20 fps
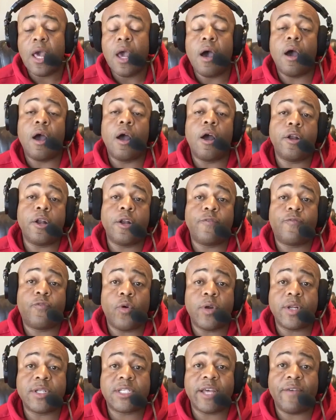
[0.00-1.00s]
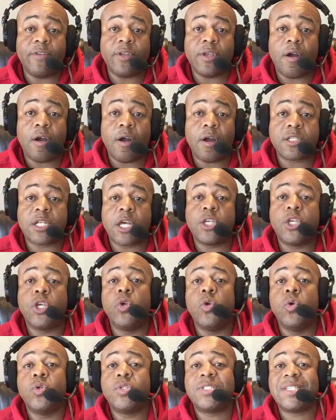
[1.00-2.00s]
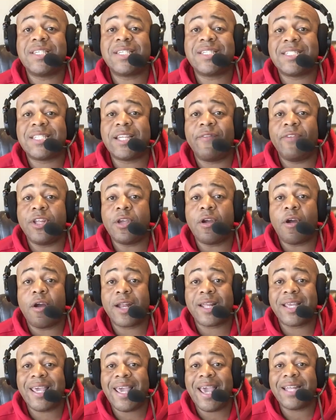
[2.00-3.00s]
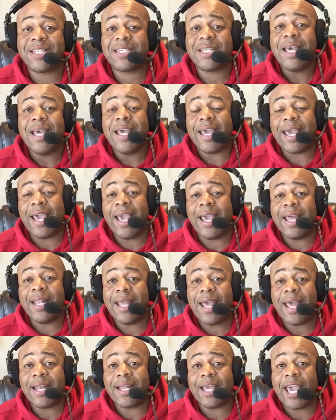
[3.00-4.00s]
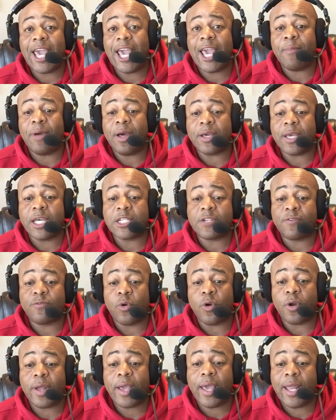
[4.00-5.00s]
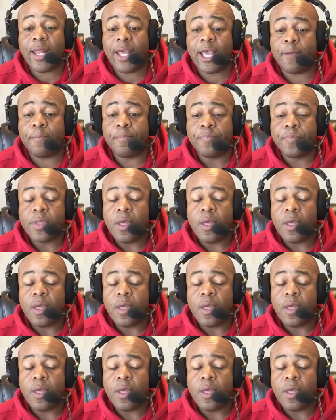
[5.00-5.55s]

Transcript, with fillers: 147 yards, a huge 67-yard catch in that game against Florida A&M.